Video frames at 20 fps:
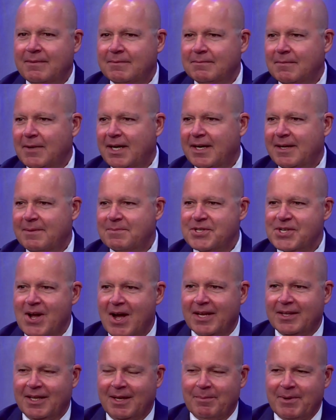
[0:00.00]
My name's
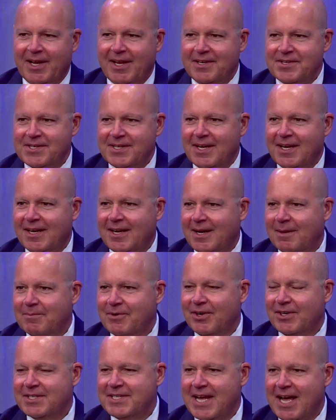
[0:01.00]
Scott Lambiase, and I'm
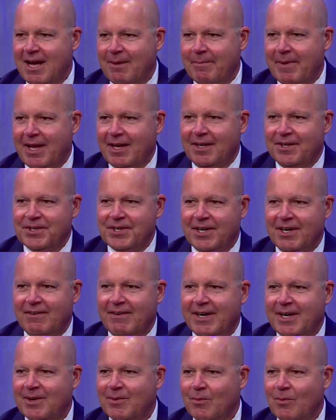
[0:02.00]
your town manager.
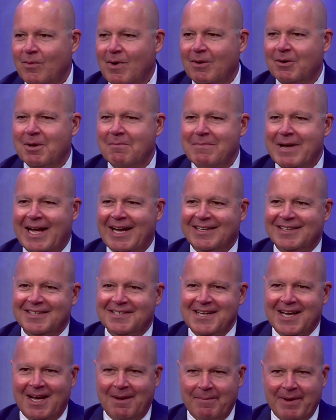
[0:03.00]
And welcome back to
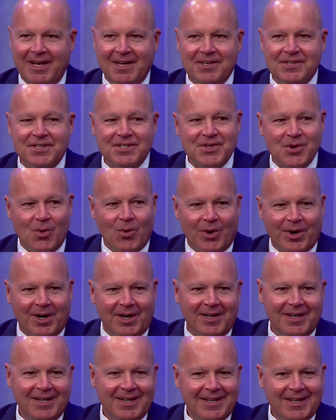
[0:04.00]
Town Manager's Corner.
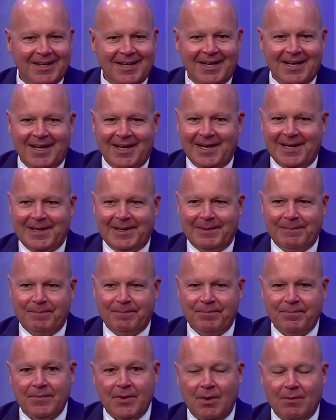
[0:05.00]

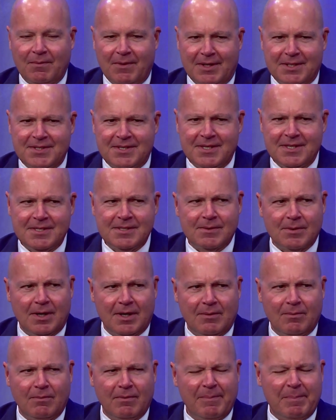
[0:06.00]

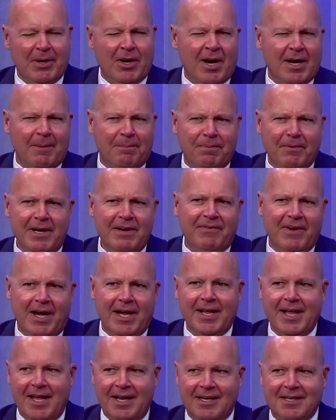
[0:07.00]
We've been on a brief
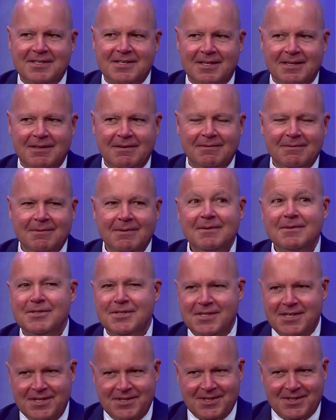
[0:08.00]
hiatus in
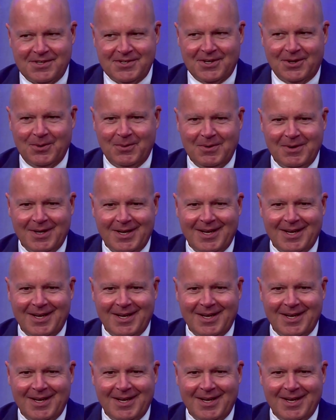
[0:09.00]
season 2.